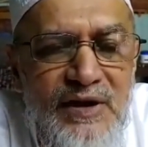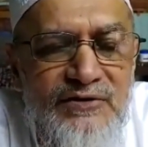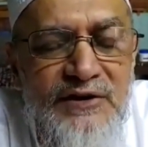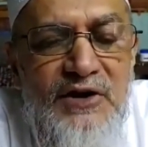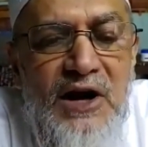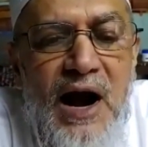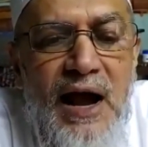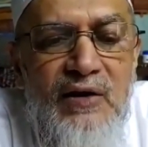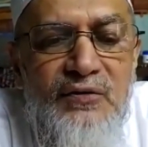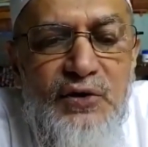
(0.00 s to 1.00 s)
such a
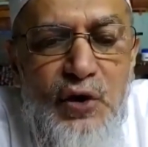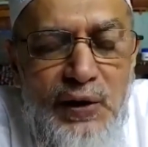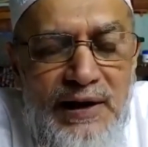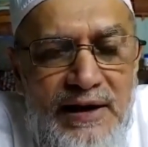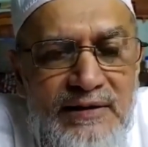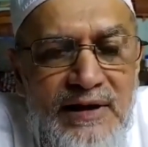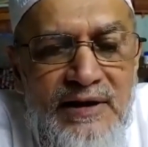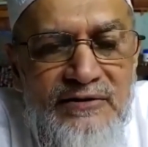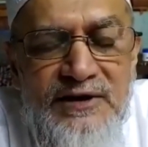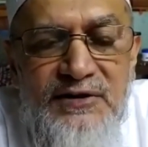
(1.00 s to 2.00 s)
kind of knowledge,
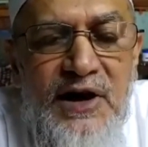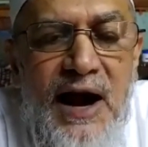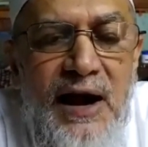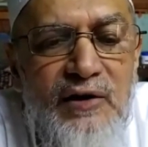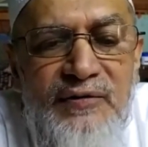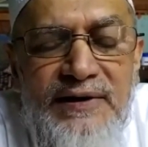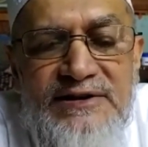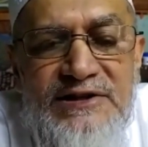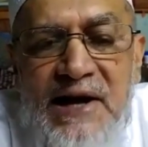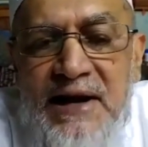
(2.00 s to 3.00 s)
such a kind of
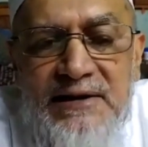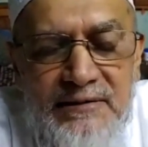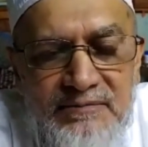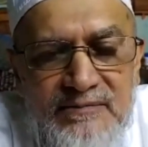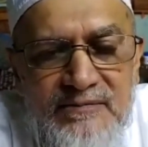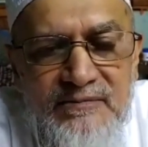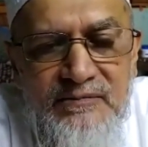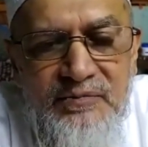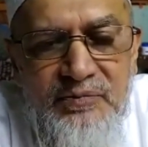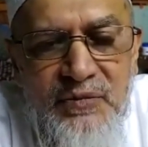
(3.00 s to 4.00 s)
understanding.
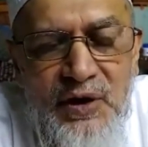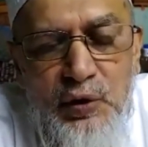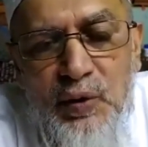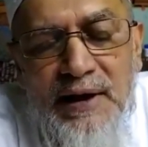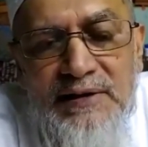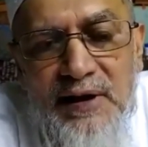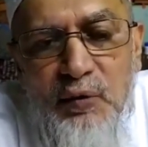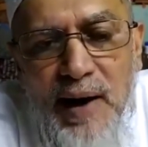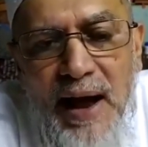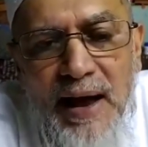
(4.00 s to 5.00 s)
Look at the
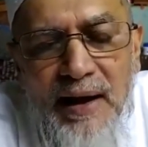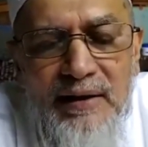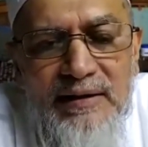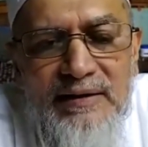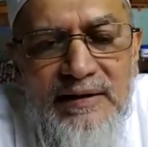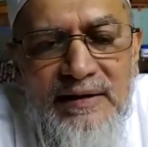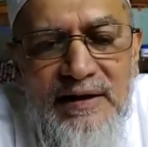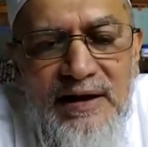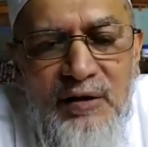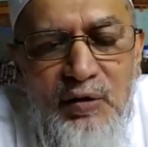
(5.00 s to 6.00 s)
riwayah.
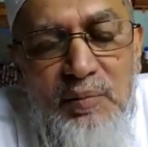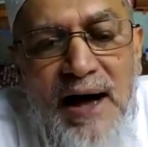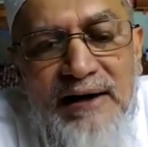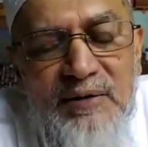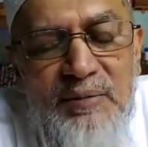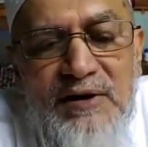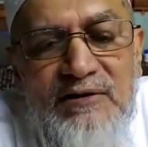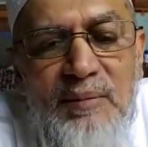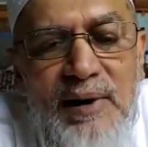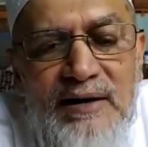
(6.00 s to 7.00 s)
What Muadh ibn
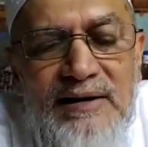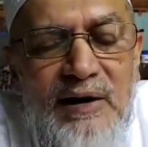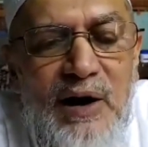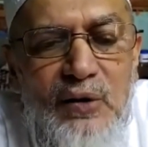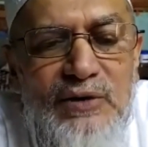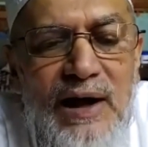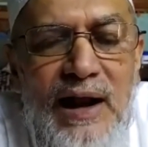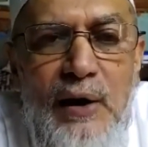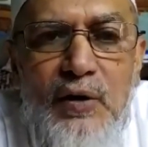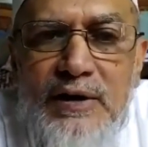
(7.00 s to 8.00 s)
Jabal radiallahu
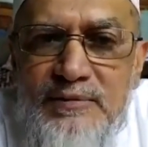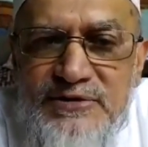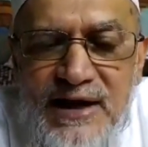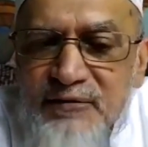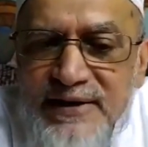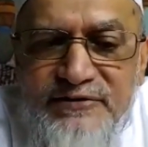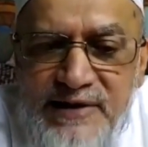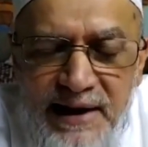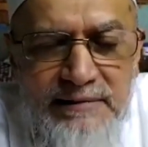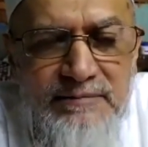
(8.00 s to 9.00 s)
ta'ala anhu himself has
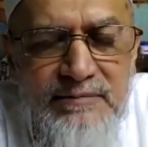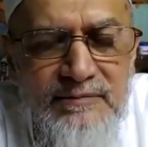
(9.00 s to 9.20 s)
said.